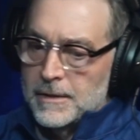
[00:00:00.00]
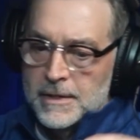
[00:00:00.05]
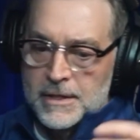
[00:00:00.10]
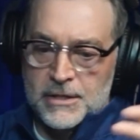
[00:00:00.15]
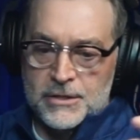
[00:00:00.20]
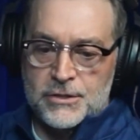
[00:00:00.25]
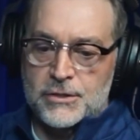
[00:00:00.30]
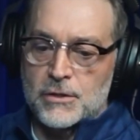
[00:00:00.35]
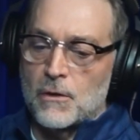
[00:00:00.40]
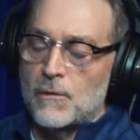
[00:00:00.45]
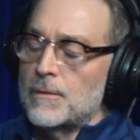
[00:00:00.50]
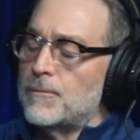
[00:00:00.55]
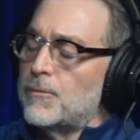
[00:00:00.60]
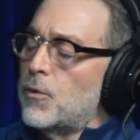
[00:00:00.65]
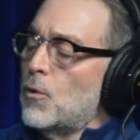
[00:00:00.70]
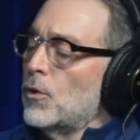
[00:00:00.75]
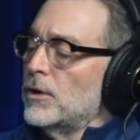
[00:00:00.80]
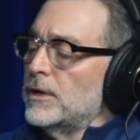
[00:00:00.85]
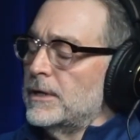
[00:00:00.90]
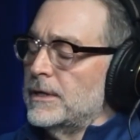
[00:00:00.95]
is so
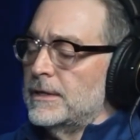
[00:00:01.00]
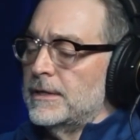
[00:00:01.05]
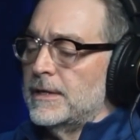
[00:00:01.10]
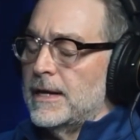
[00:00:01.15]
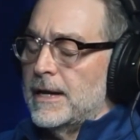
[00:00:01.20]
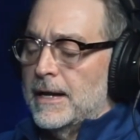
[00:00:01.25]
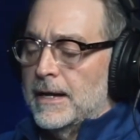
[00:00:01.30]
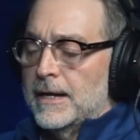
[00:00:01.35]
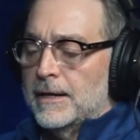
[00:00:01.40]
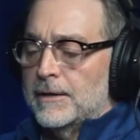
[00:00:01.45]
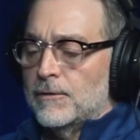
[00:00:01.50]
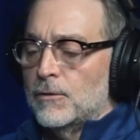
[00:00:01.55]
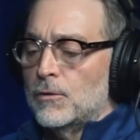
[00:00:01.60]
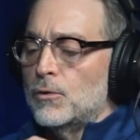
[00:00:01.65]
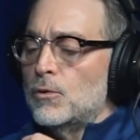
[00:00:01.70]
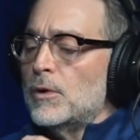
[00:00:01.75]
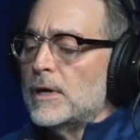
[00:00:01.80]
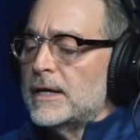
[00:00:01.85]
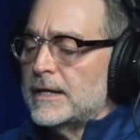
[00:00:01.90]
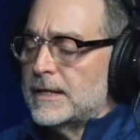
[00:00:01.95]
important, and
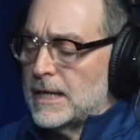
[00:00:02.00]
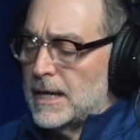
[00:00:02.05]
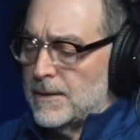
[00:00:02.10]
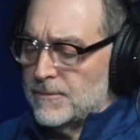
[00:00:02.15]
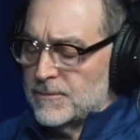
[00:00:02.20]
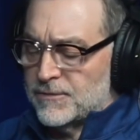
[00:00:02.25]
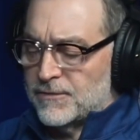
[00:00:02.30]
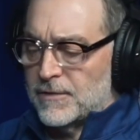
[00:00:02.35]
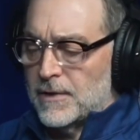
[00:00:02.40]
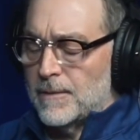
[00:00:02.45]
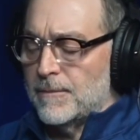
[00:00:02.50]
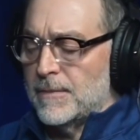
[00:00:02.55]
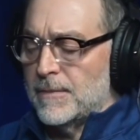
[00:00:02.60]
who it comes from